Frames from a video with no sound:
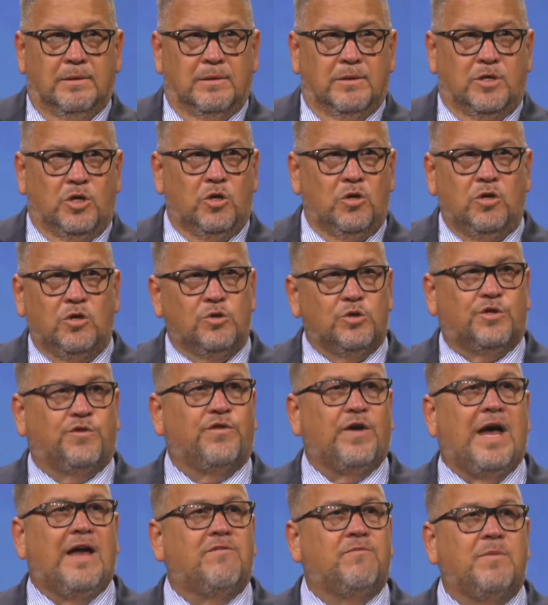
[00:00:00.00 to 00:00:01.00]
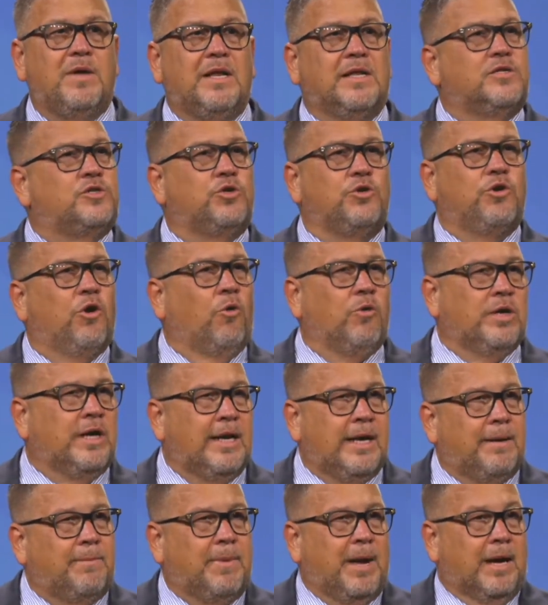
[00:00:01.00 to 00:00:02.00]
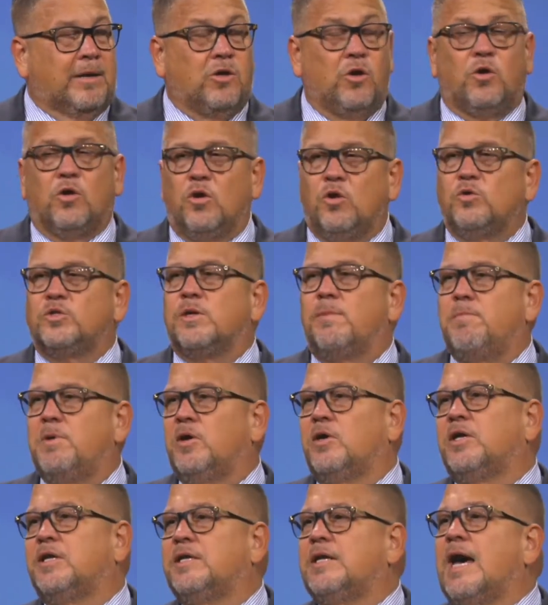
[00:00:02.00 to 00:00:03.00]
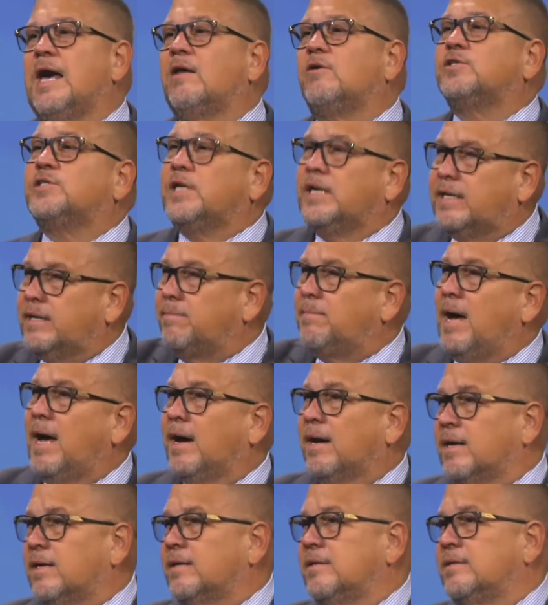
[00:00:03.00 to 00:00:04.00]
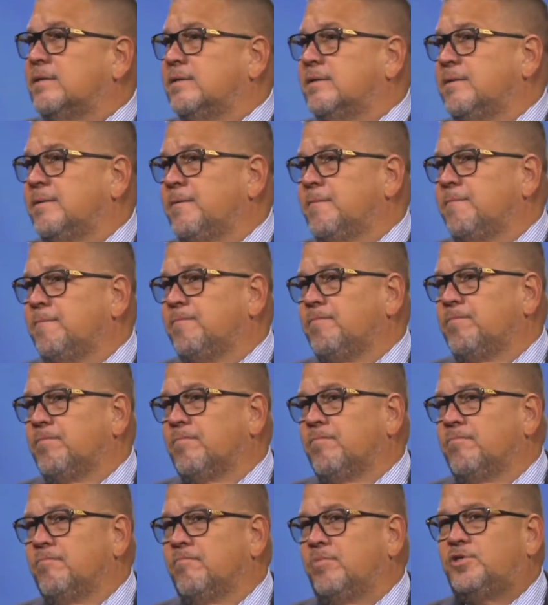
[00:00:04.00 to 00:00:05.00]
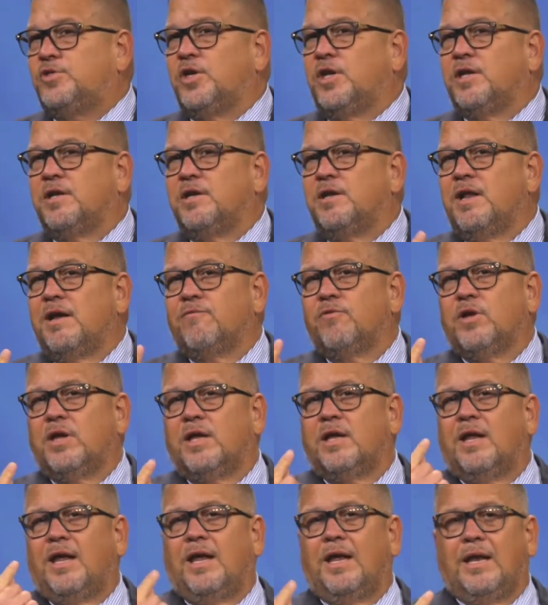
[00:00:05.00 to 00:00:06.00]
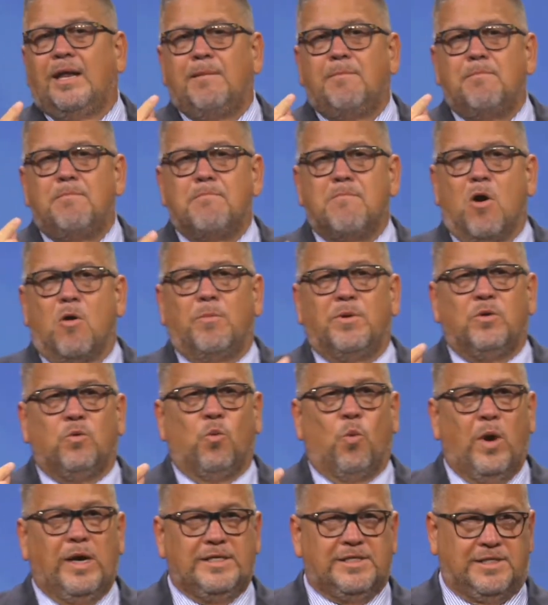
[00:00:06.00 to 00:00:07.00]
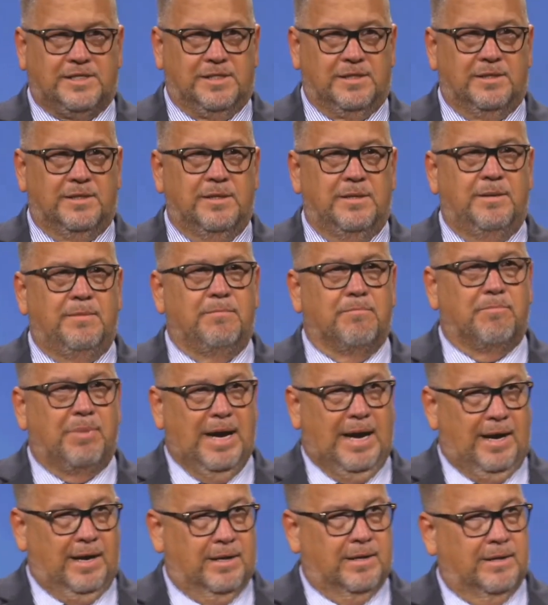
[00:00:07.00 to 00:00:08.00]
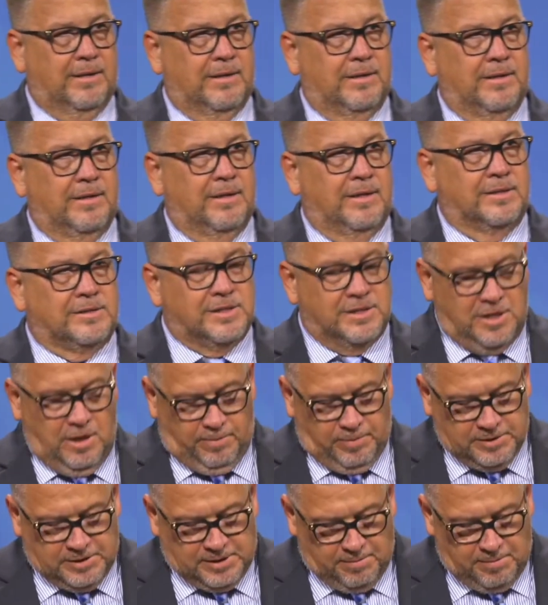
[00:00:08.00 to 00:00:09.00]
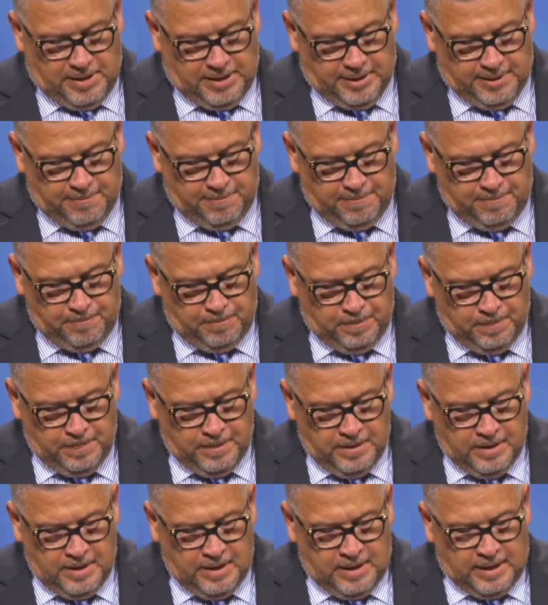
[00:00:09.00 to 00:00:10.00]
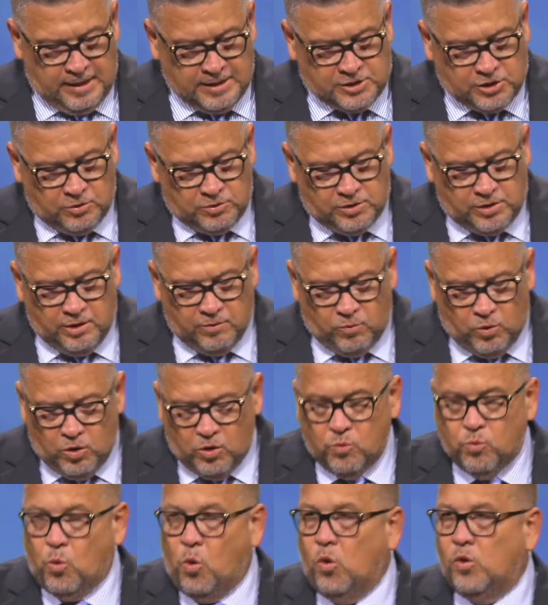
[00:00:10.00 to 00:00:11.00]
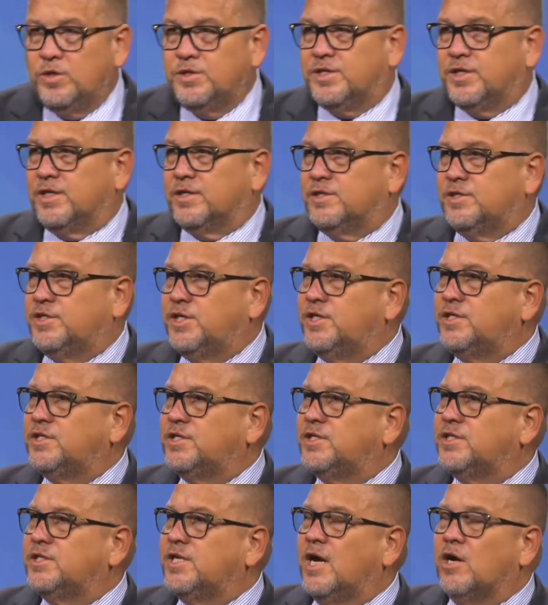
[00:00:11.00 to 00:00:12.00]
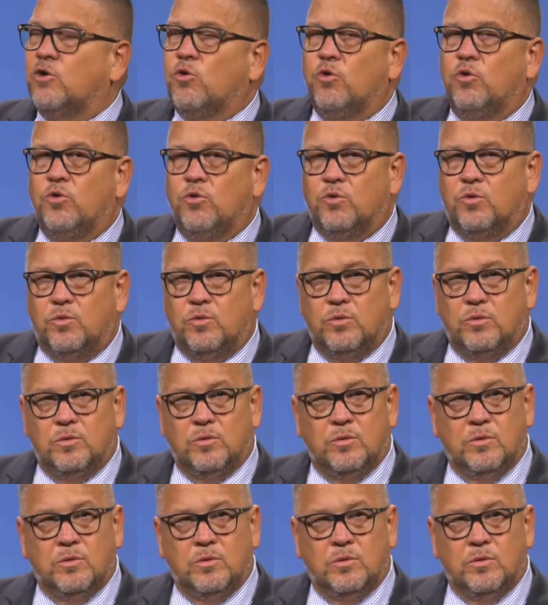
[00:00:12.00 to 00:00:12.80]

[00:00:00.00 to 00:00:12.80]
You lose five minutes, you don't get it back. You can lose a million dollars and get it back but you can get any moment wasted back. It's just helping somebody. And so the word warns us Jesus is not cruel.